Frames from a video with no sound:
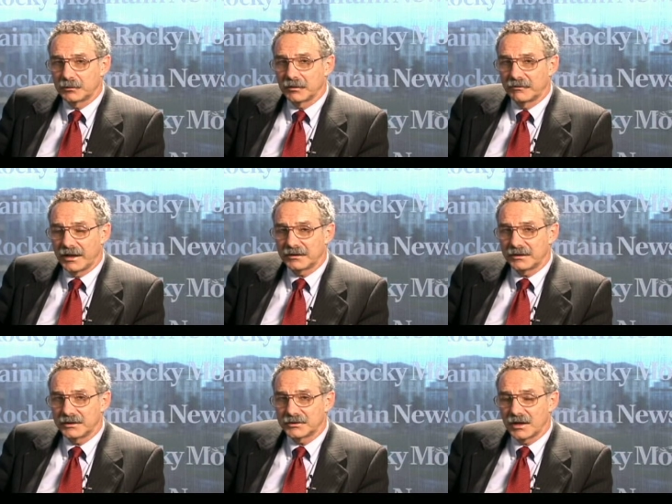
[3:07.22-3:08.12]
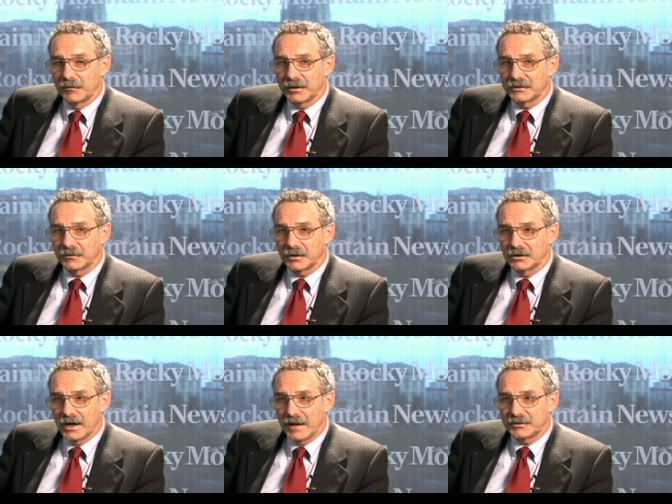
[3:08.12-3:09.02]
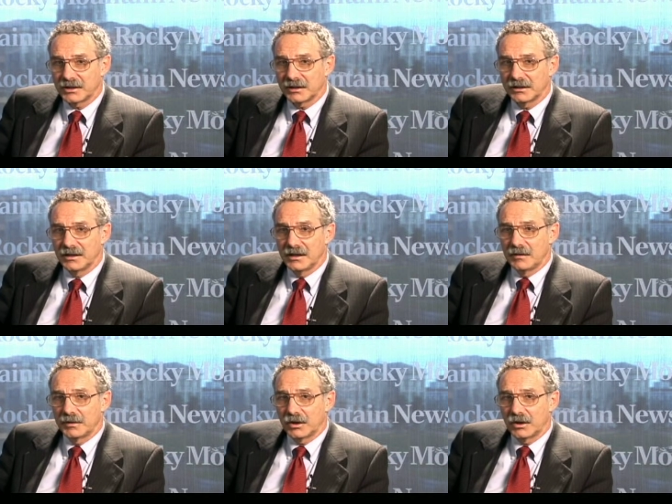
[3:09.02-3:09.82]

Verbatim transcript: to prevent these companies from collapsing but